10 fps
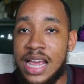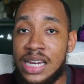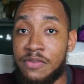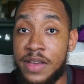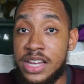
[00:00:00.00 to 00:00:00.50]

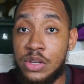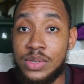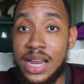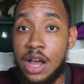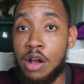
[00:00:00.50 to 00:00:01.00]
any
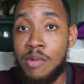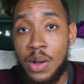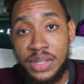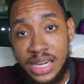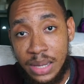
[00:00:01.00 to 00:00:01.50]
venues that are
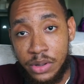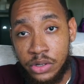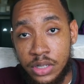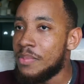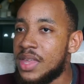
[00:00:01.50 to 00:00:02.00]
around their neighborhood,